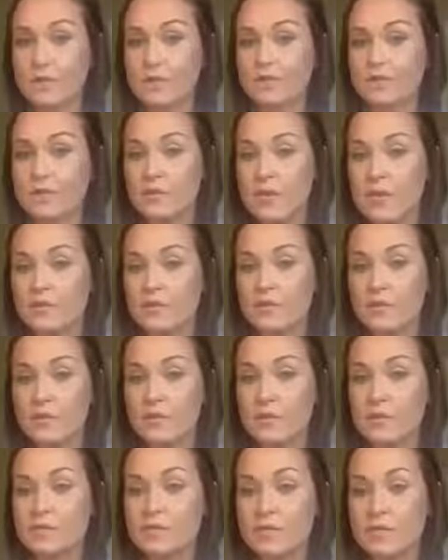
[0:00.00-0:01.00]
If you have no
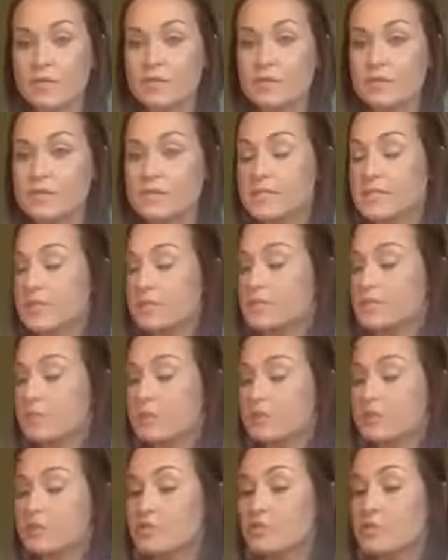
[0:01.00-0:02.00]
major illnesses,
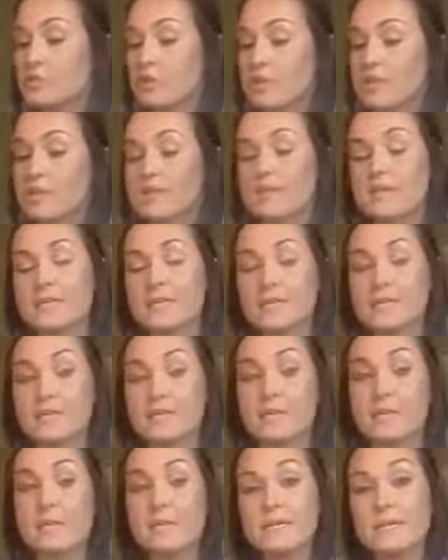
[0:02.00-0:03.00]
but you want to get
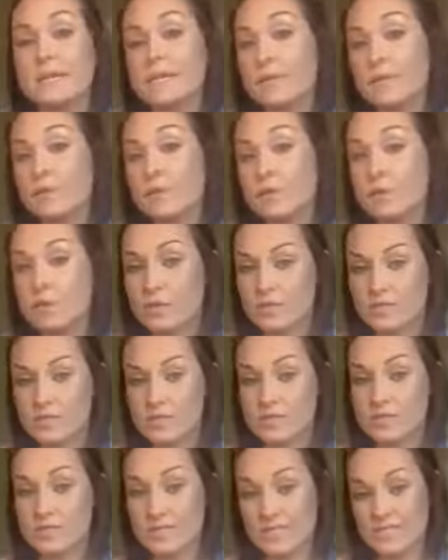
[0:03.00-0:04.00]
the cannabinoids
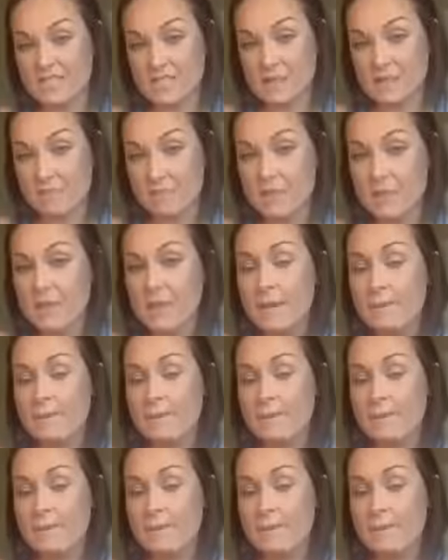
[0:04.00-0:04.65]
in the system,